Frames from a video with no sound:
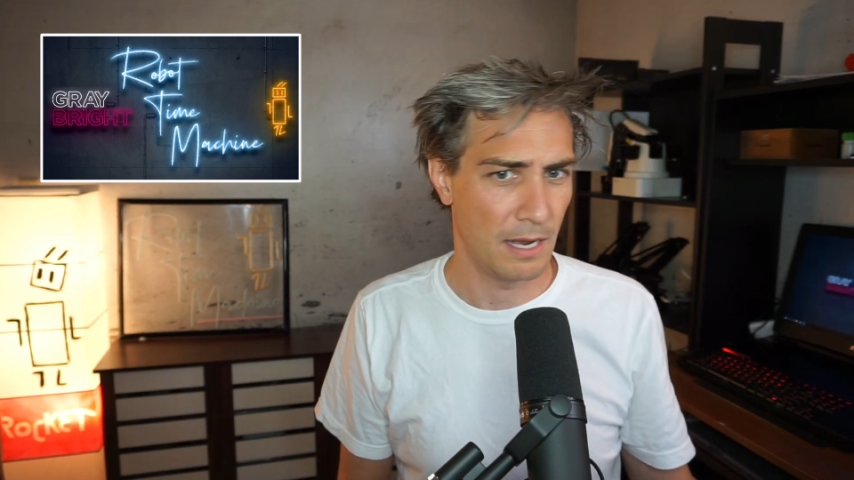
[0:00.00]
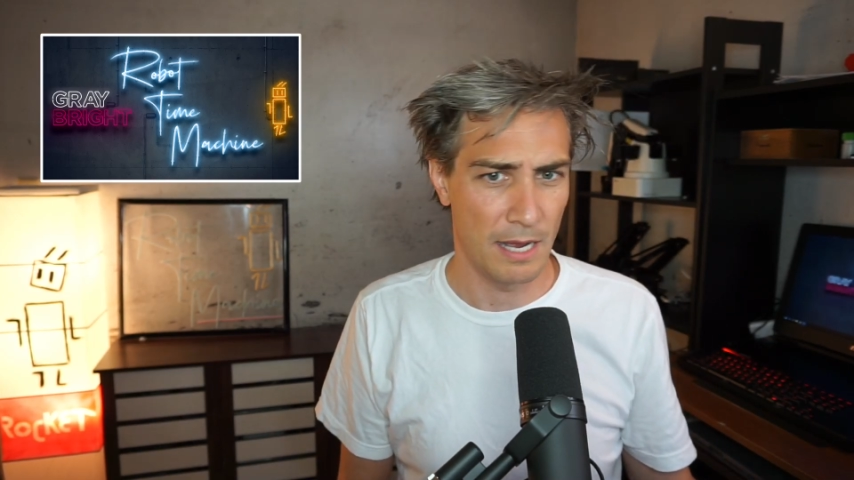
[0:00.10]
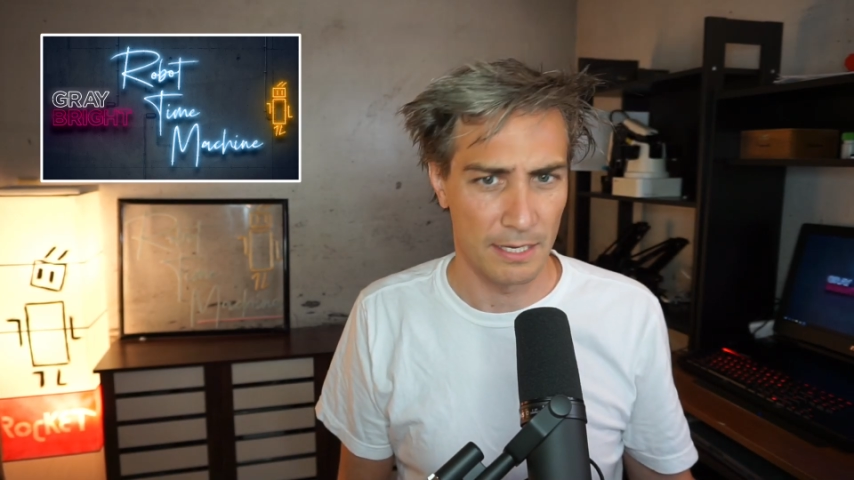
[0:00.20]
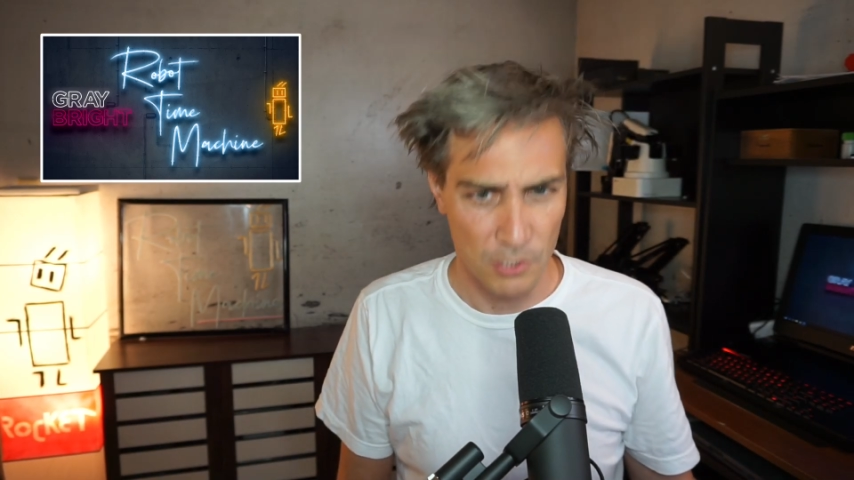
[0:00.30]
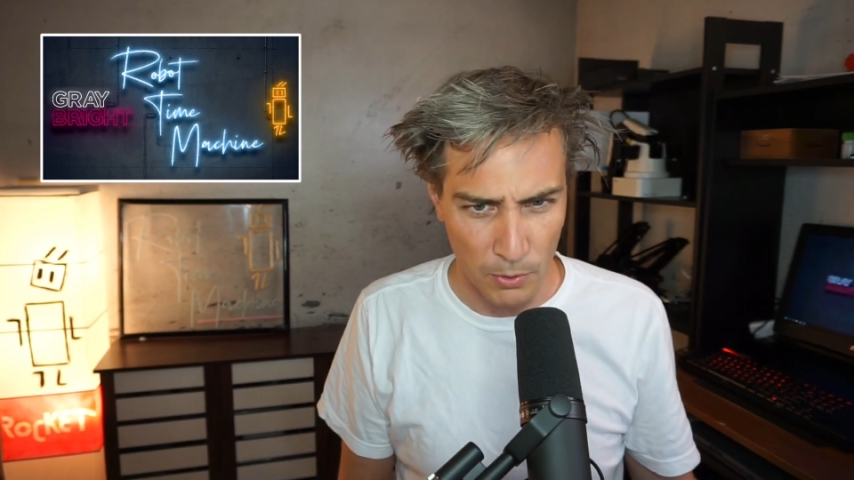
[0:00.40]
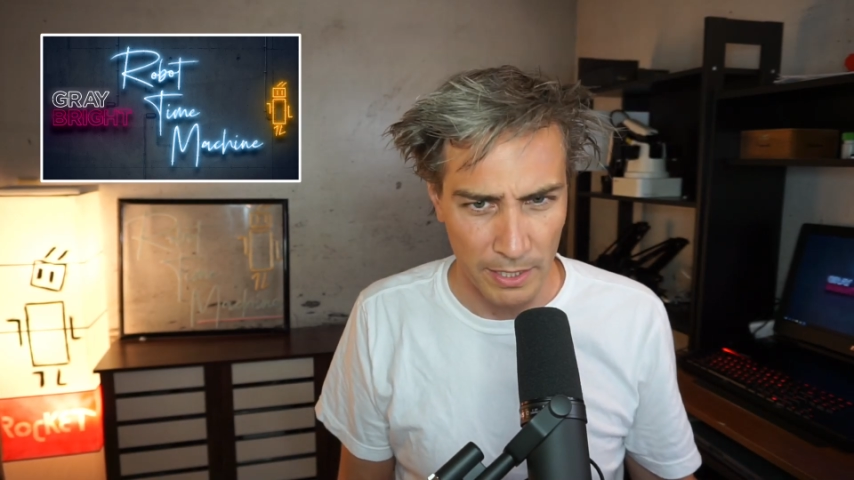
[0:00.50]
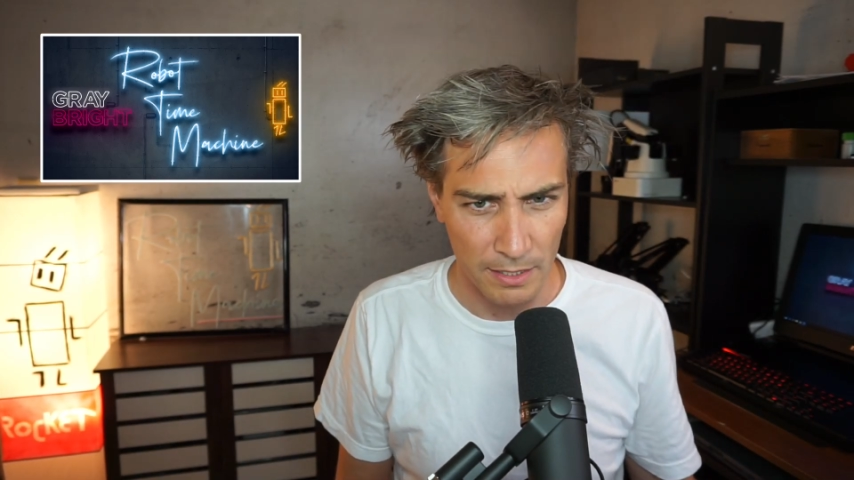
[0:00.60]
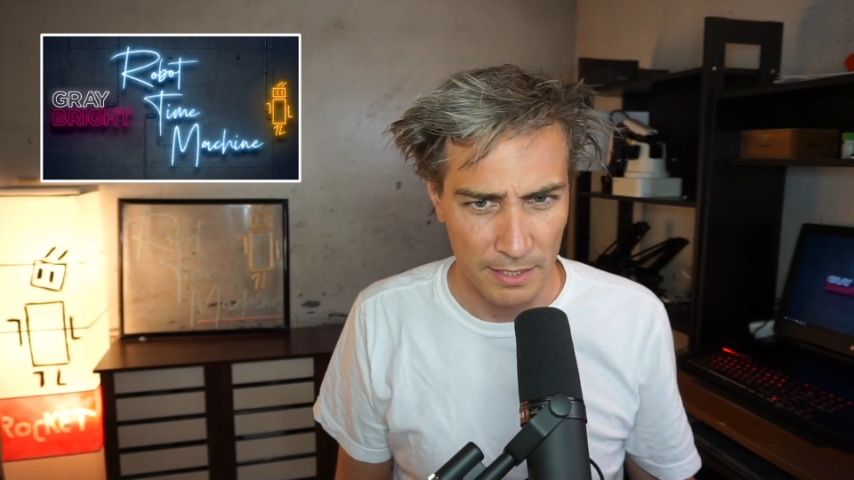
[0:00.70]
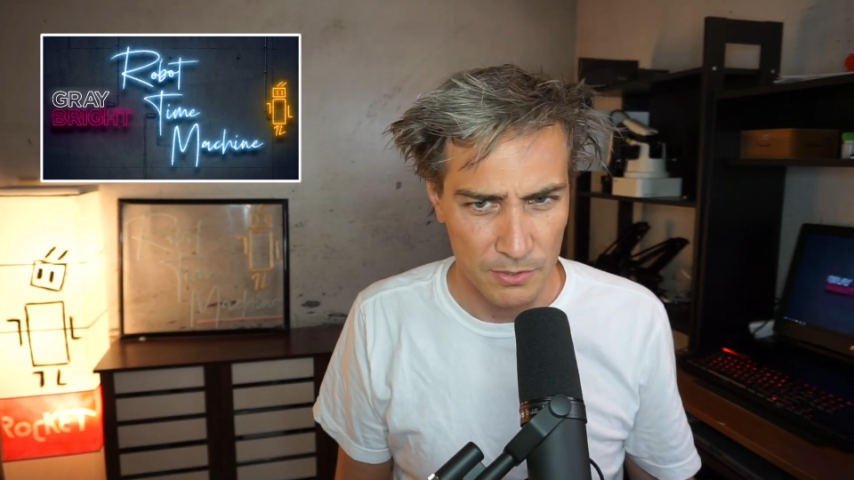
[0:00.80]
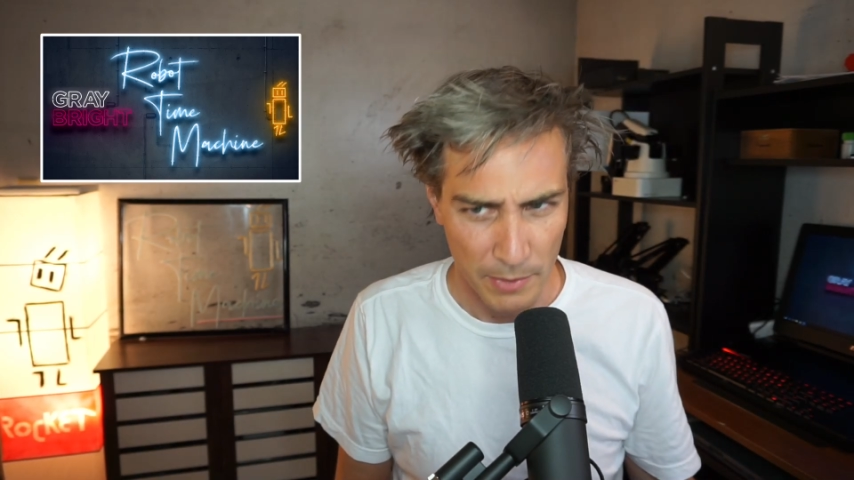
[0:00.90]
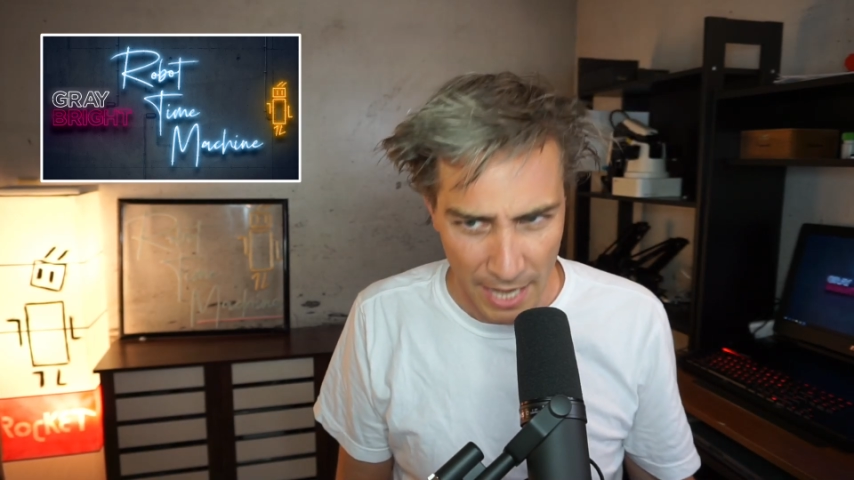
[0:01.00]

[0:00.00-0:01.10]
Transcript: as quickly as we